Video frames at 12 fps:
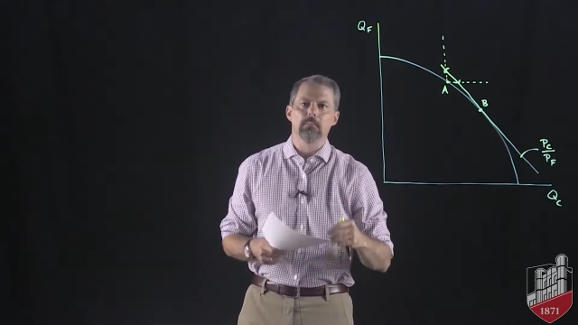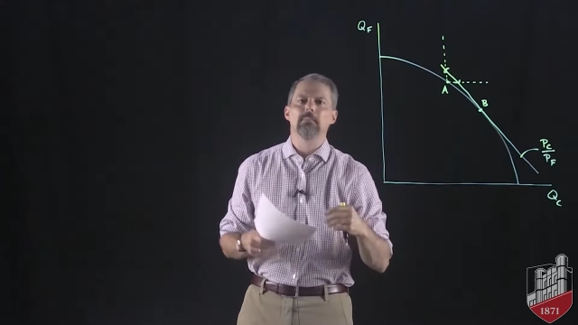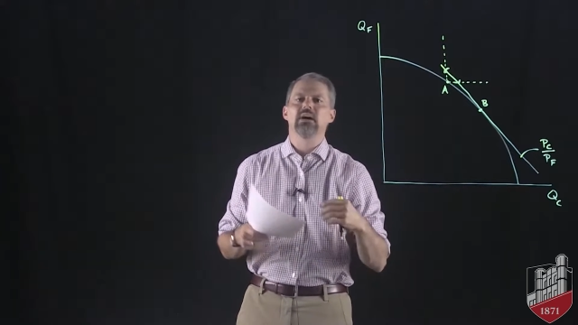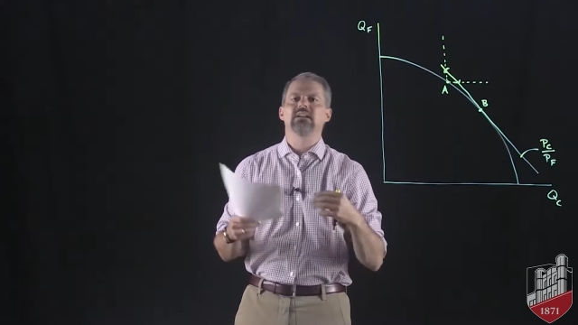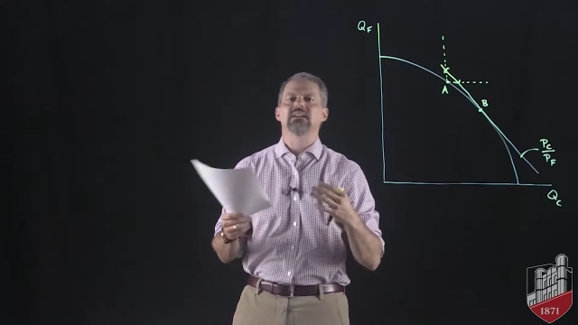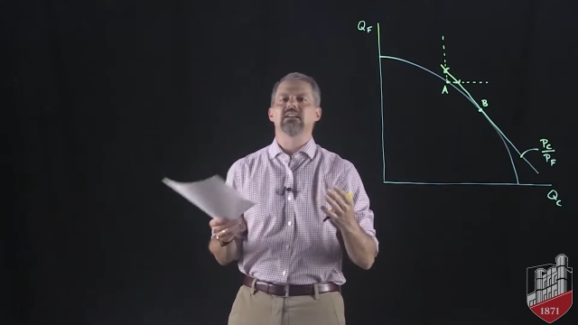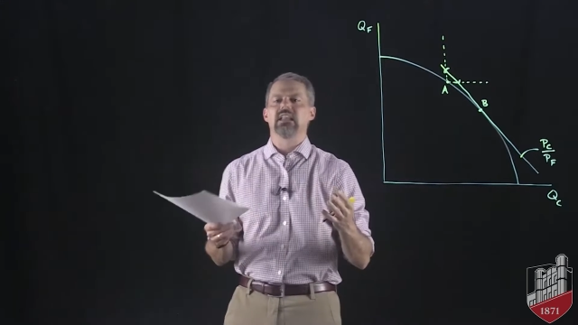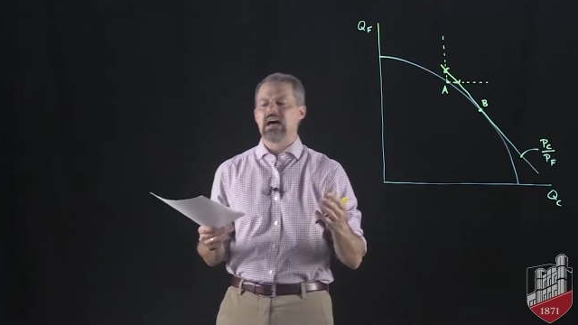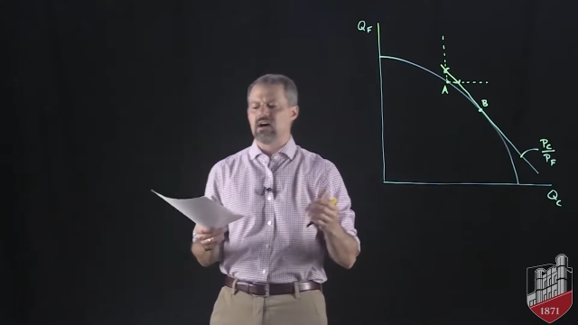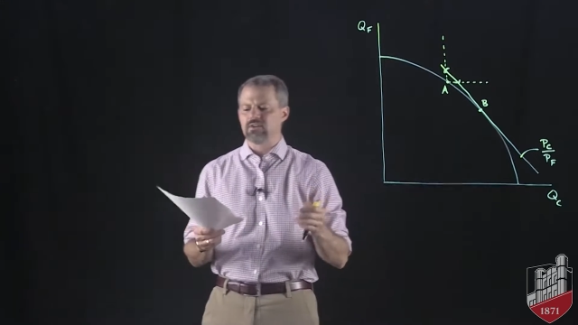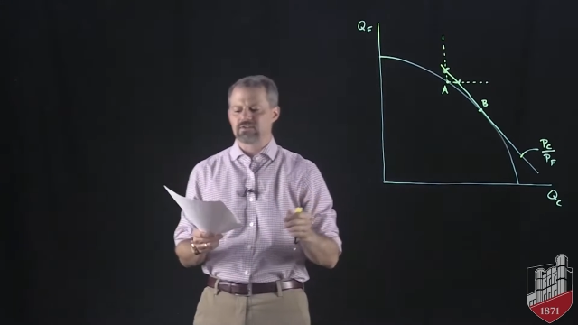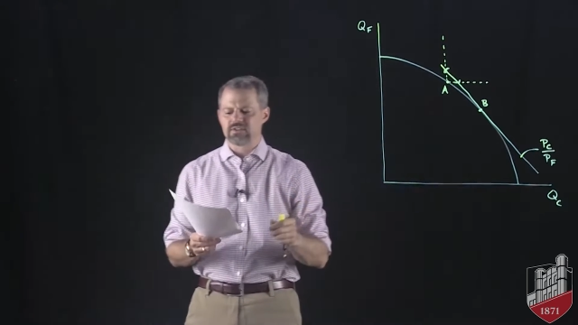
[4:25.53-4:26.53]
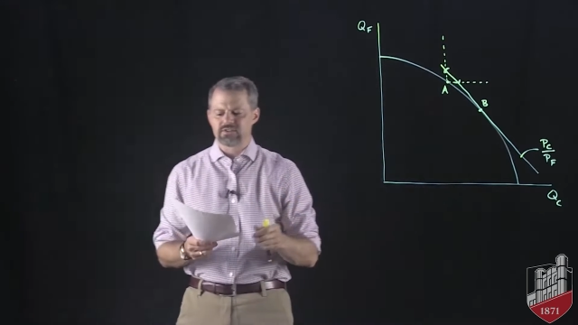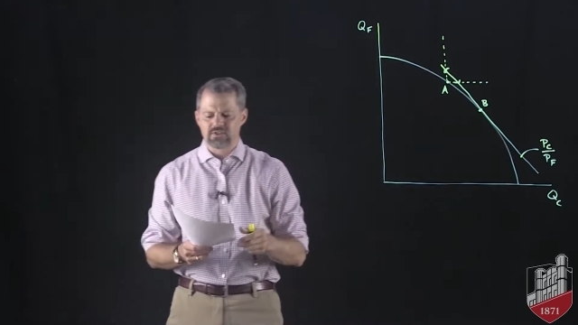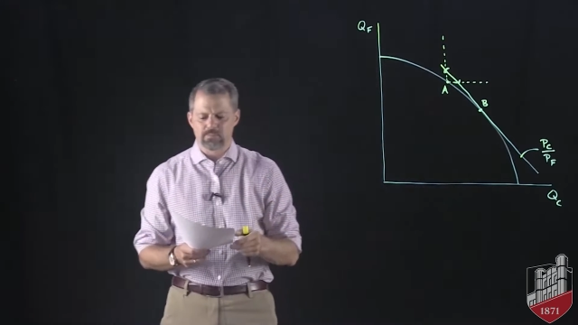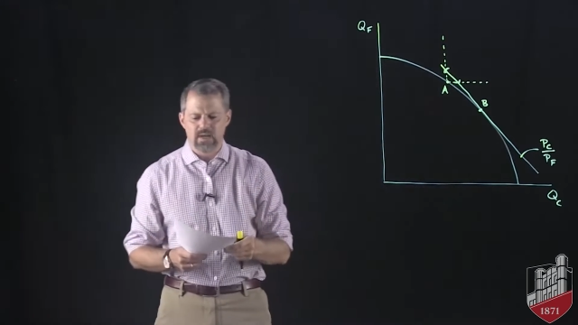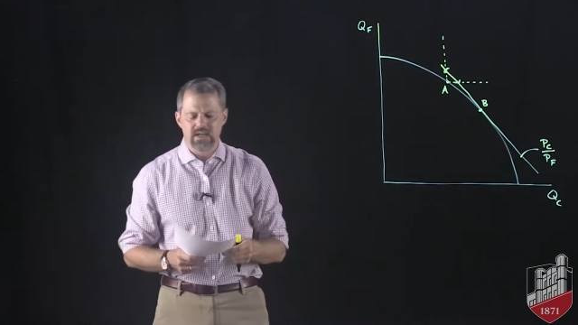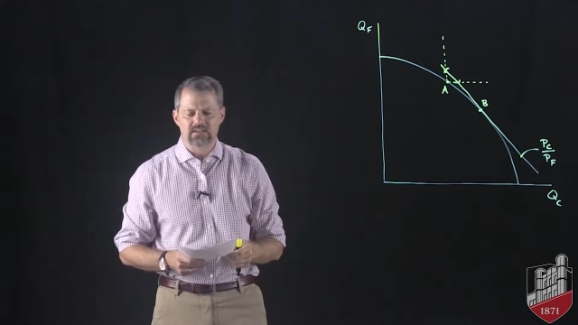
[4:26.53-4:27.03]
but it allows us
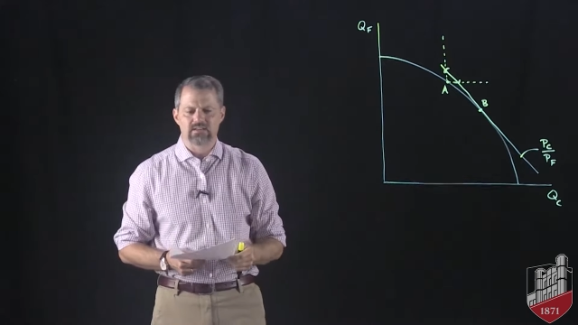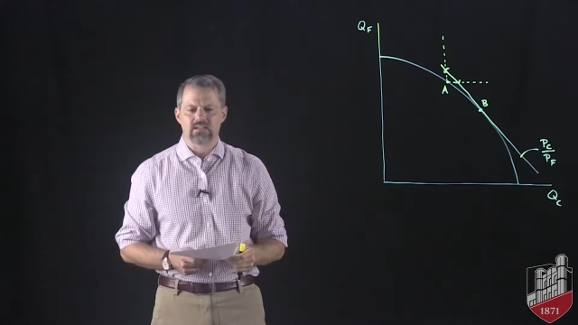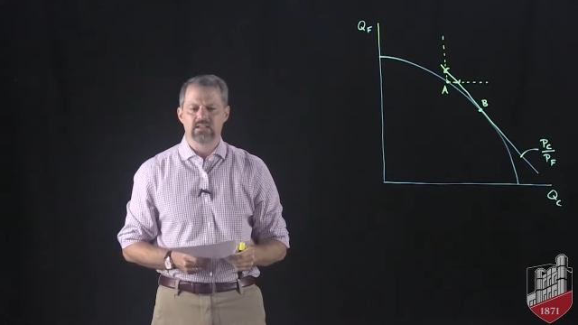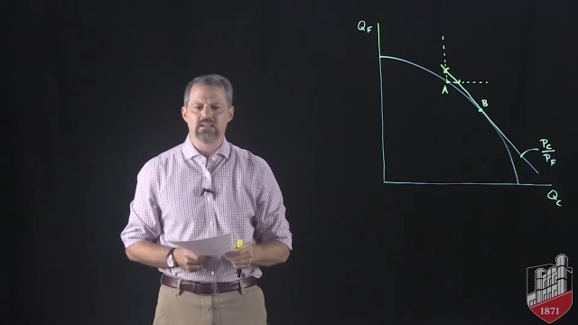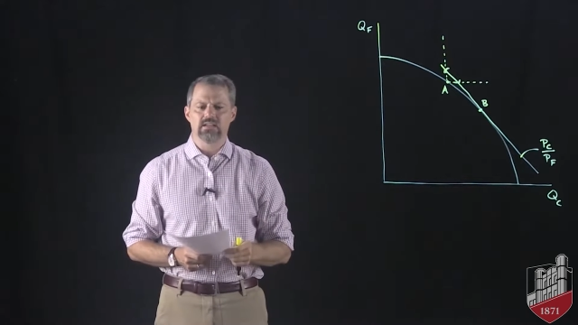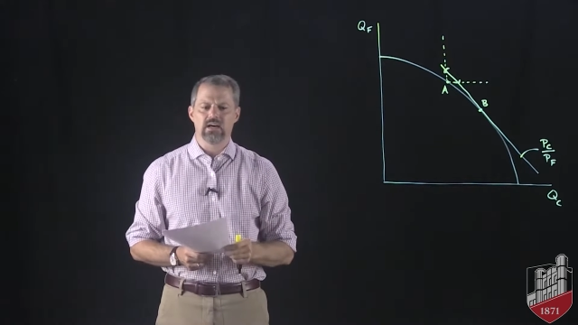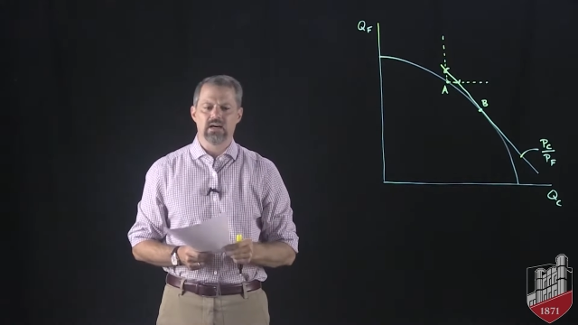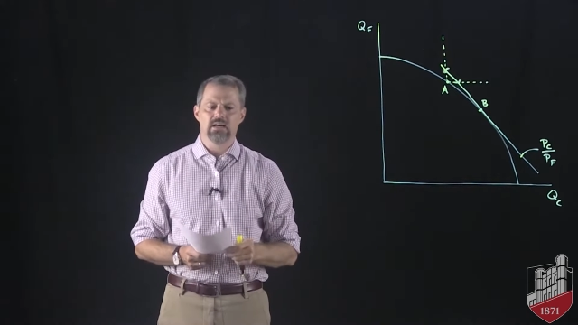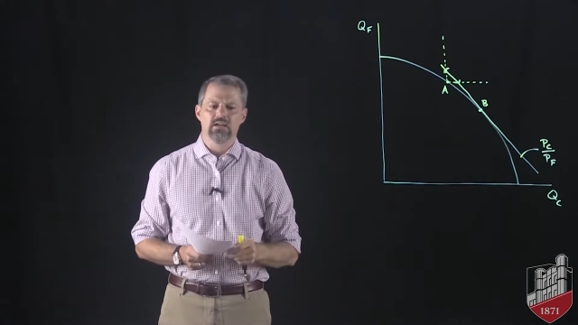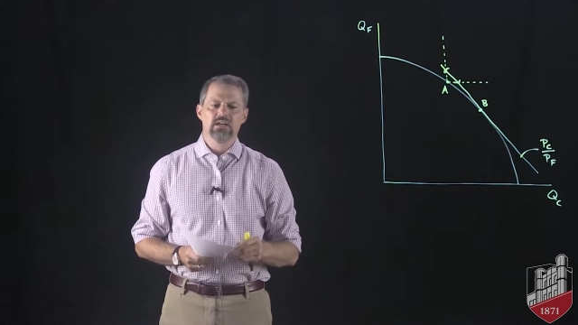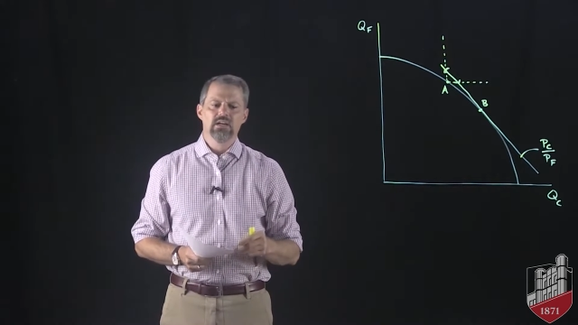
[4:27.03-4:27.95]
to make the uh,